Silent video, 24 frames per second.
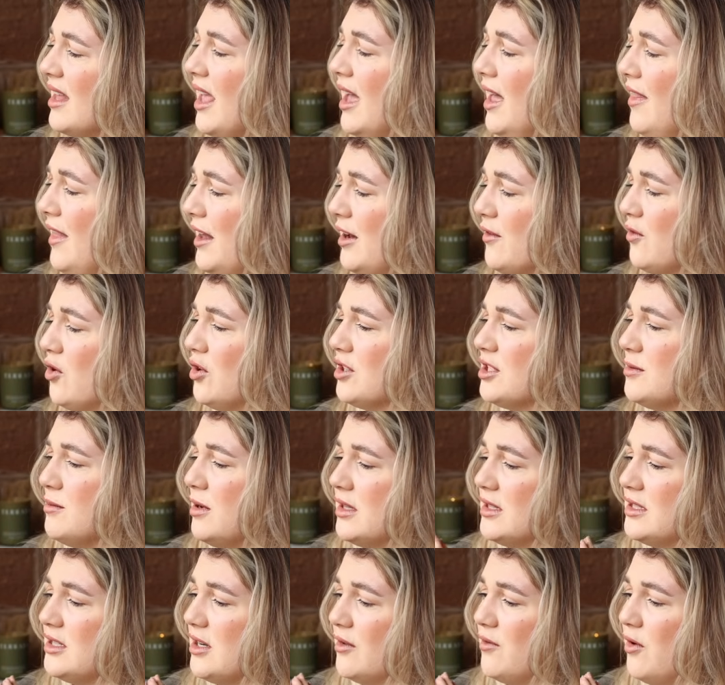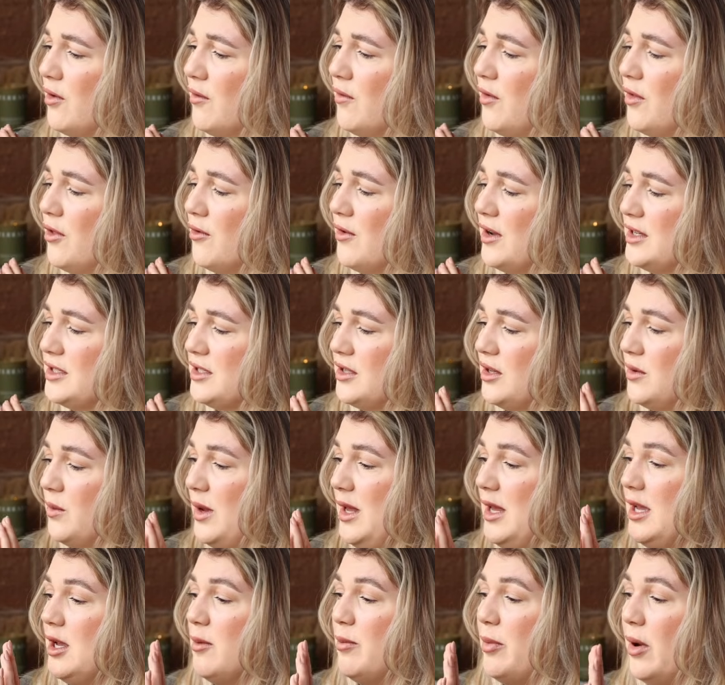And then I've got some other stuff on for the rest of the
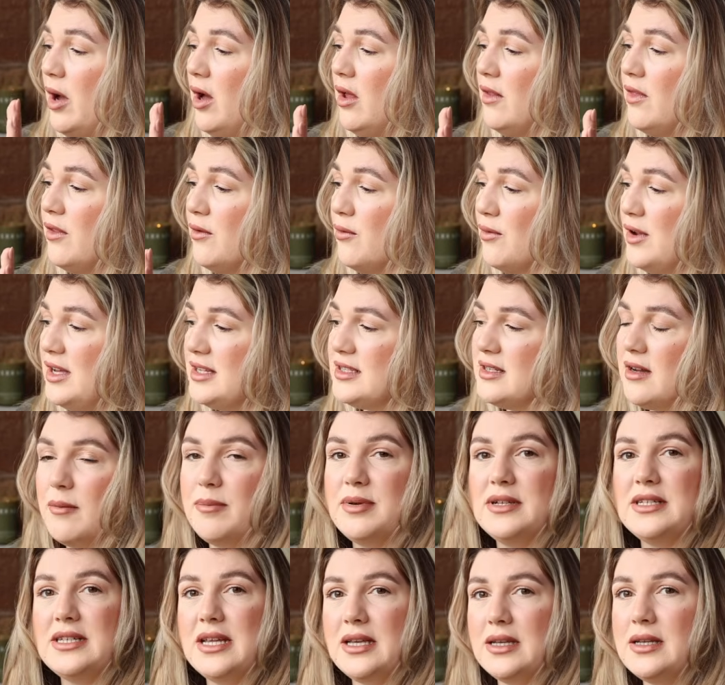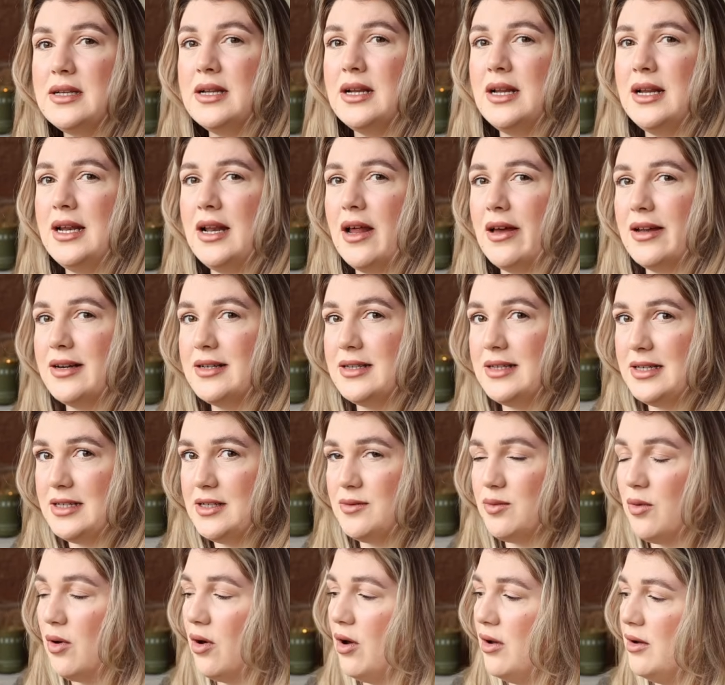week. But the reason I particularly liked
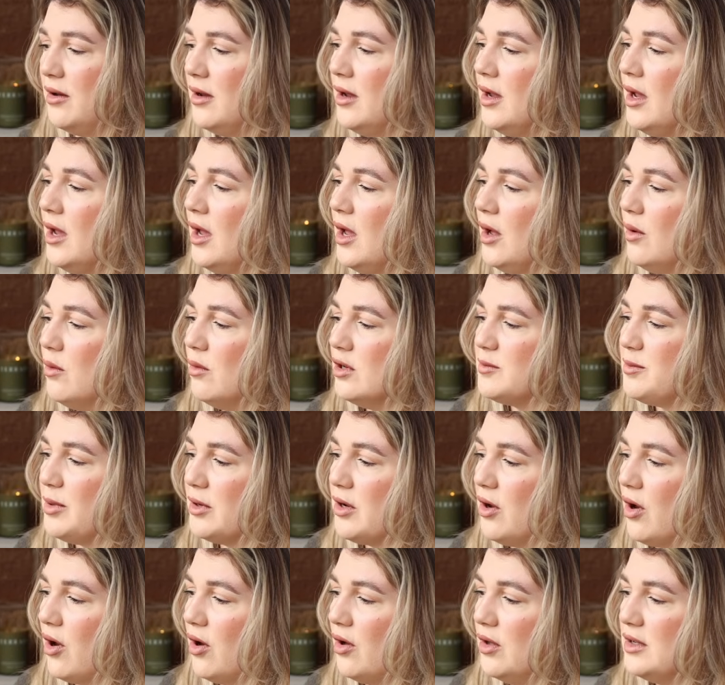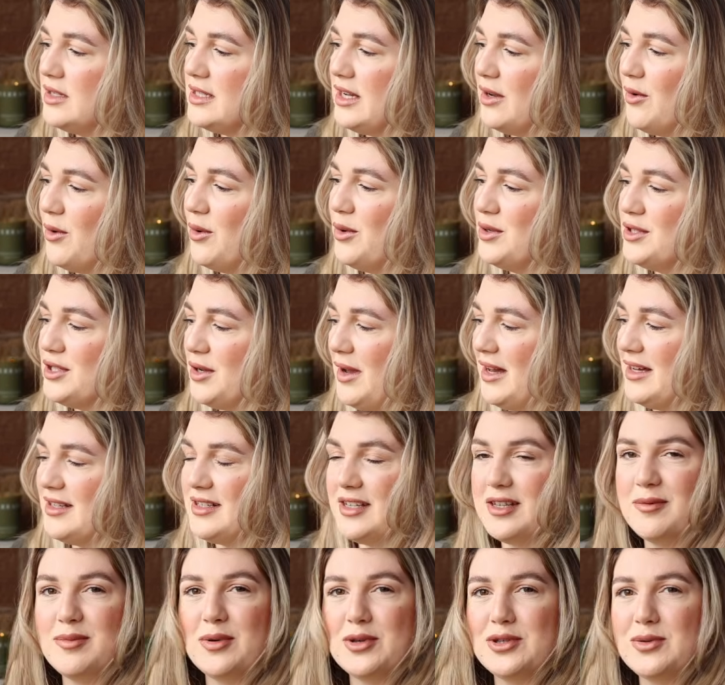this one was because it also has
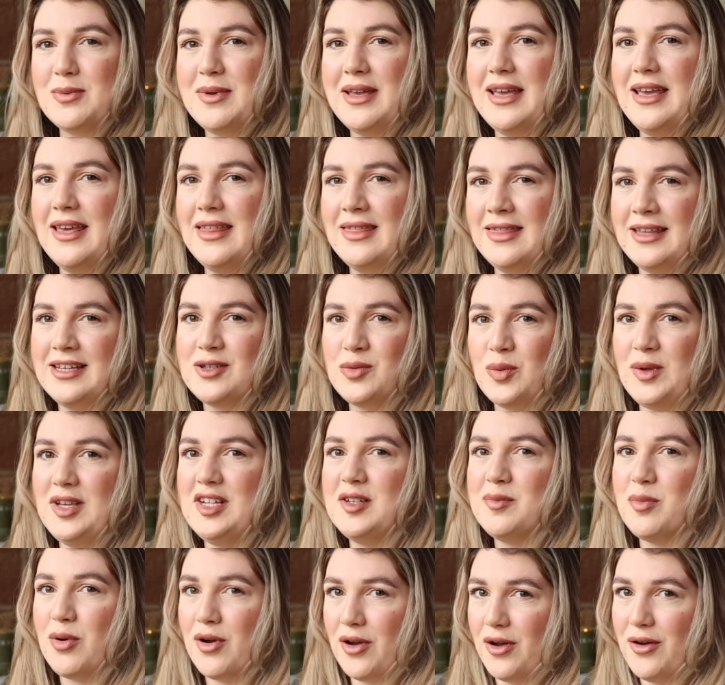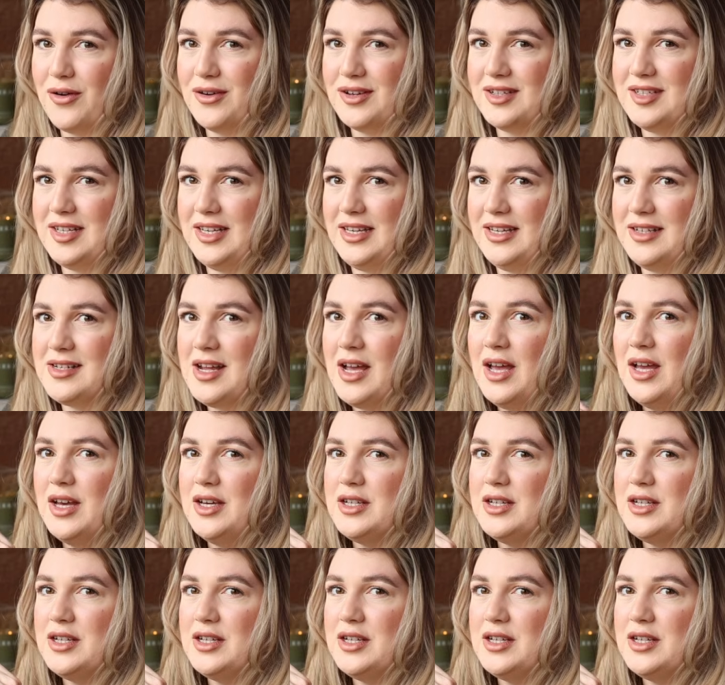at the bottom here this week's priorities.